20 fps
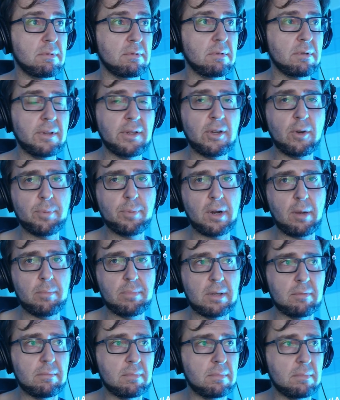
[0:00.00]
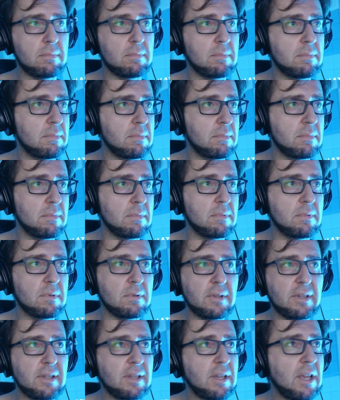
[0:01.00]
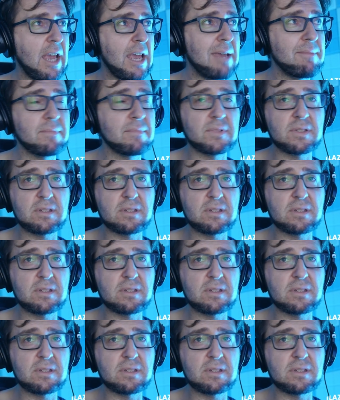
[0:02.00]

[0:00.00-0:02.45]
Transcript: No problem. Game